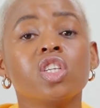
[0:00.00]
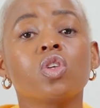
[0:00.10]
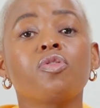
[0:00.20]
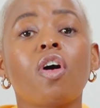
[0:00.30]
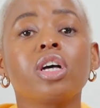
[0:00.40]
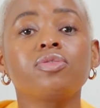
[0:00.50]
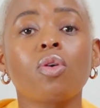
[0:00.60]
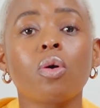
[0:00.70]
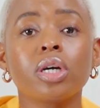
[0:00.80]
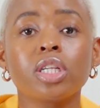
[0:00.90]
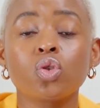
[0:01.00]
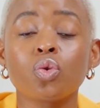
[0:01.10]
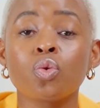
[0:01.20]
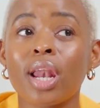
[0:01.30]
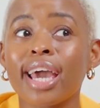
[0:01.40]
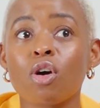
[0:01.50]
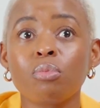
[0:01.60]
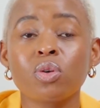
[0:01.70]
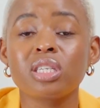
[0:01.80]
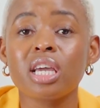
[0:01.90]
So fast forward to like
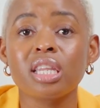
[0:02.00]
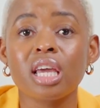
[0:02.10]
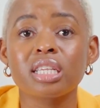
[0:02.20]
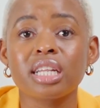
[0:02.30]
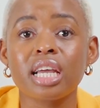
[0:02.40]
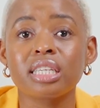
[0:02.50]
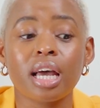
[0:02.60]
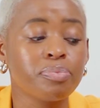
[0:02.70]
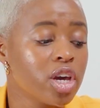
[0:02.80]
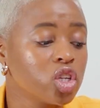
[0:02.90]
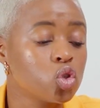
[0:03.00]
almost 10 years later